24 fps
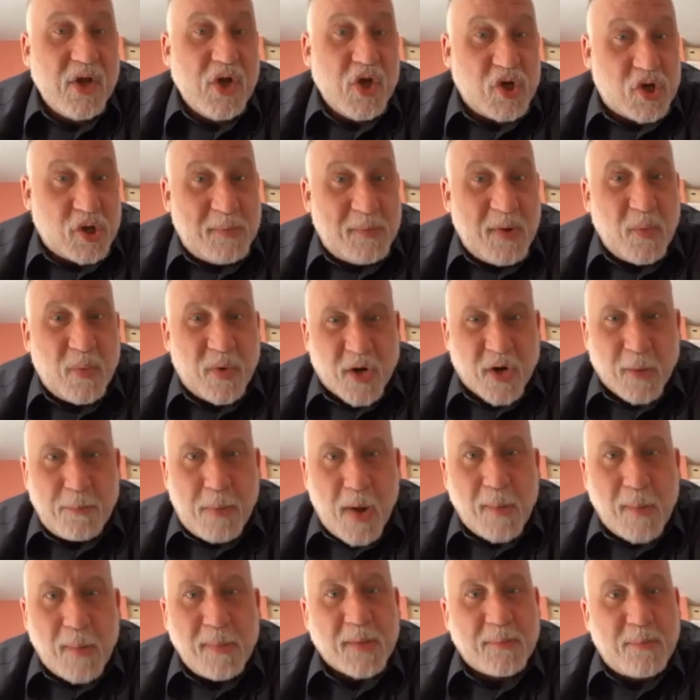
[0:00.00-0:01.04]
should be what our
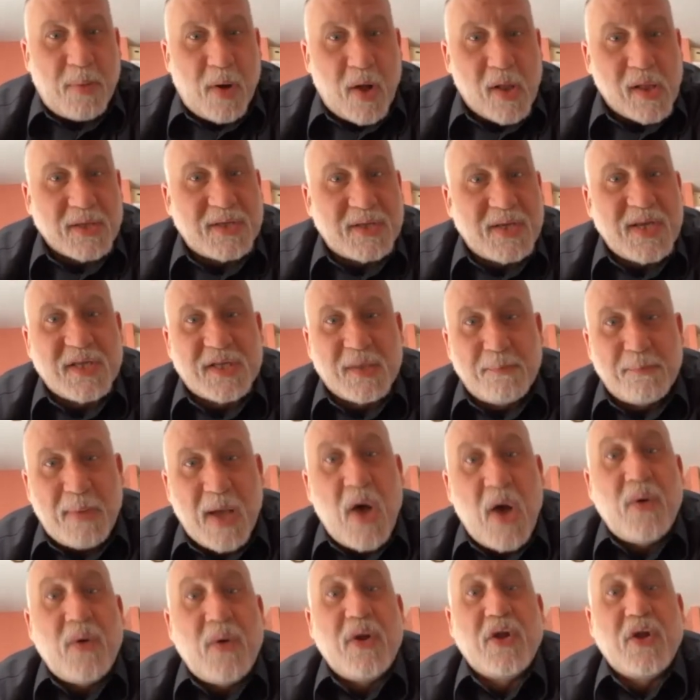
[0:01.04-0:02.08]
public policy is
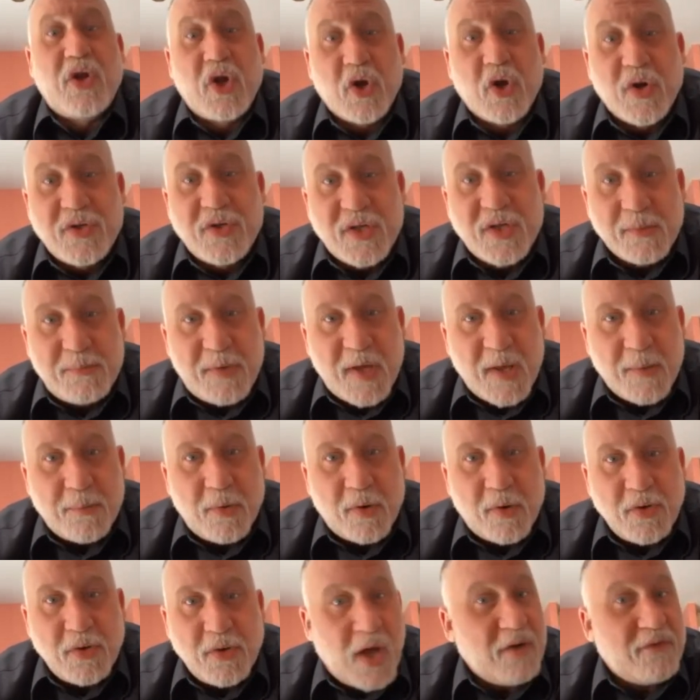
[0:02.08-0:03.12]
about, encouraging
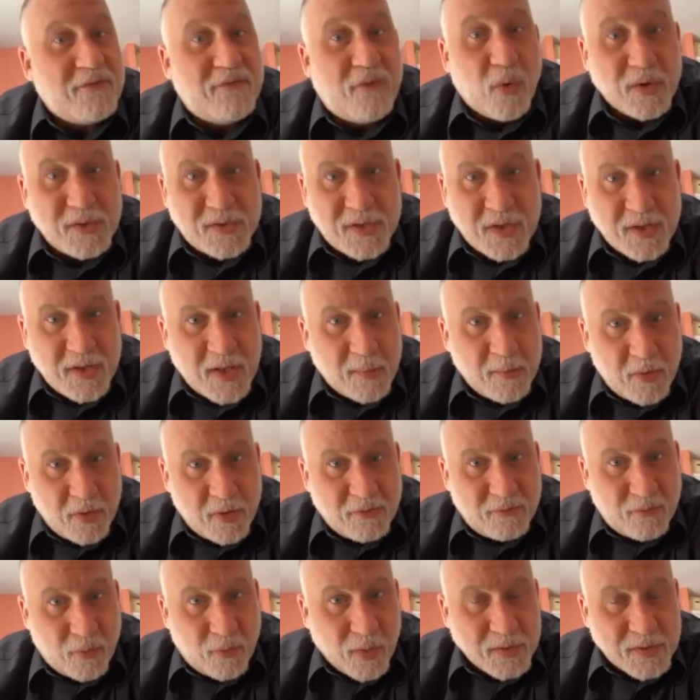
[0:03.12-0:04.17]
people, not forcing them through
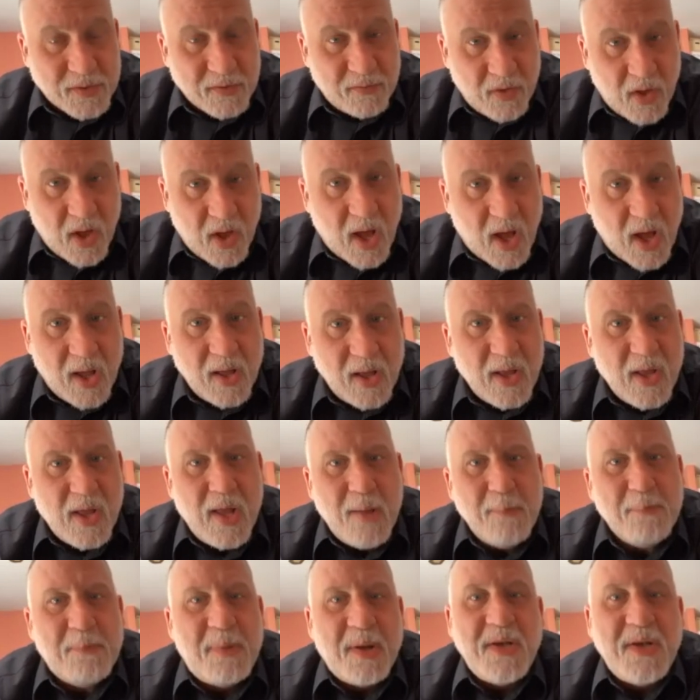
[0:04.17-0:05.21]
the force of law,
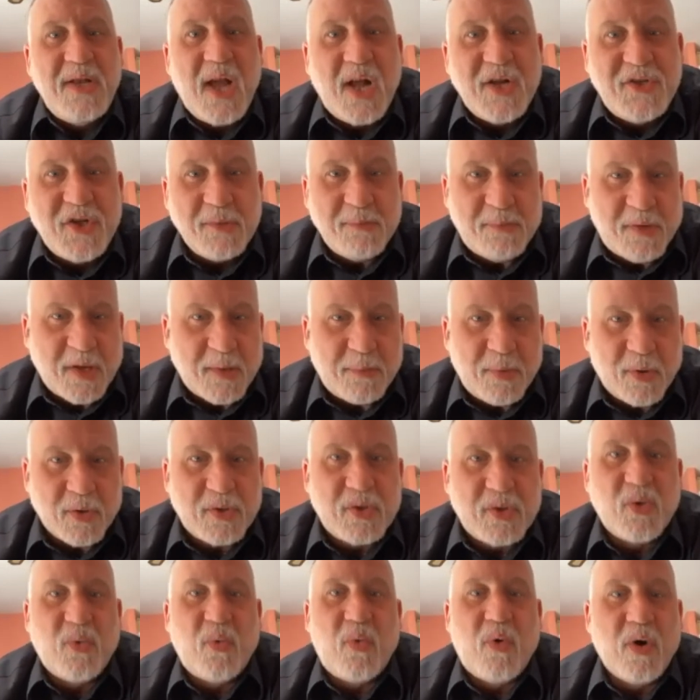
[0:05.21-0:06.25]
but nudging people
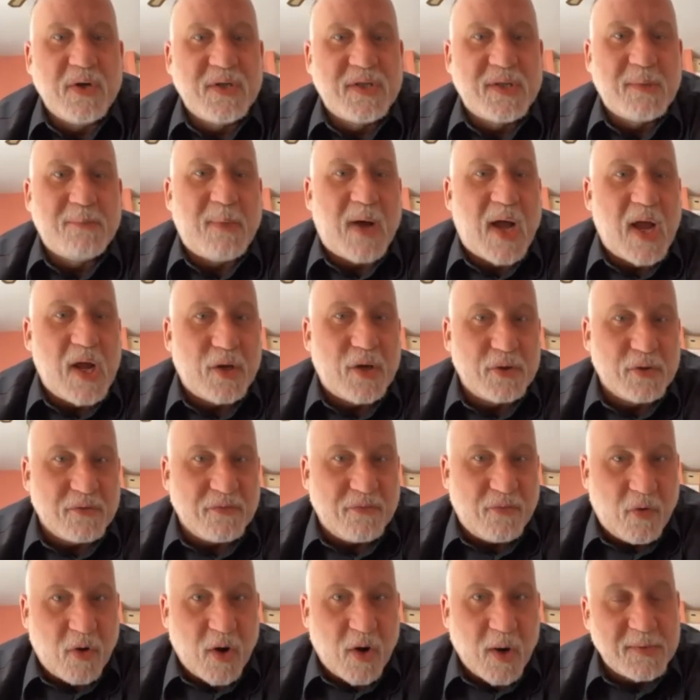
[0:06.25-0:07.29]
towards the milder
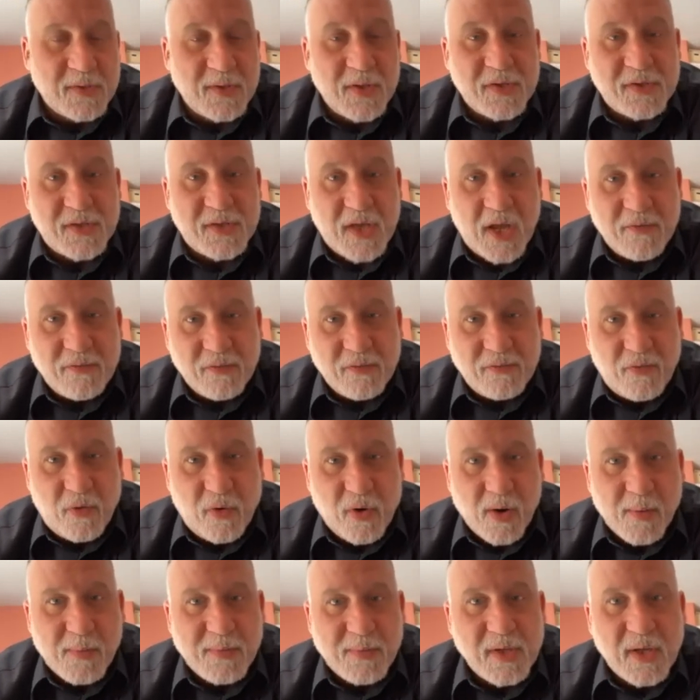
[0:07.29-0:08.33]
forms and the safer
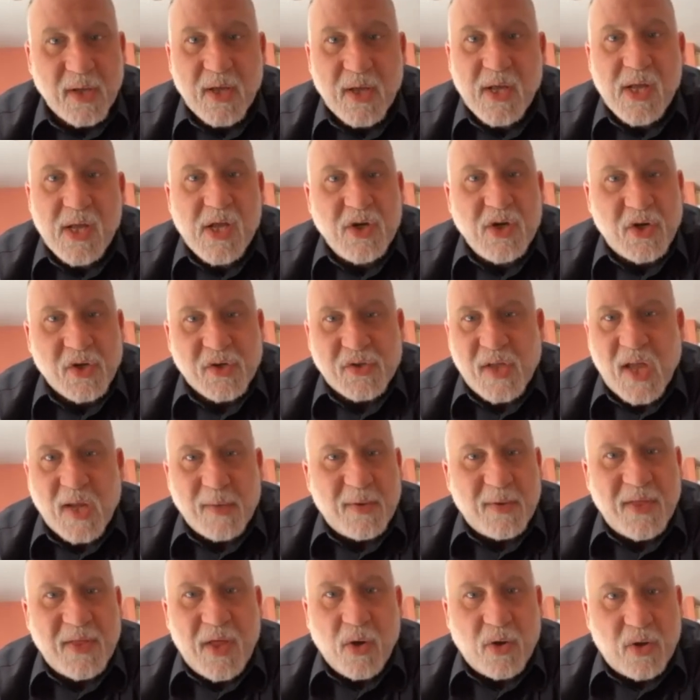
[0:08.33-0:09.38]
forms, just like
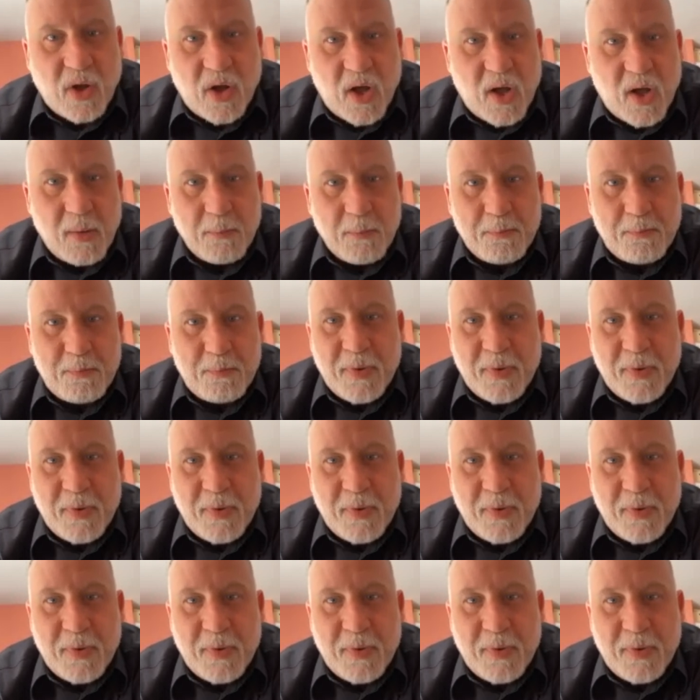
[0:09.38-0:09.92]
with alcohol.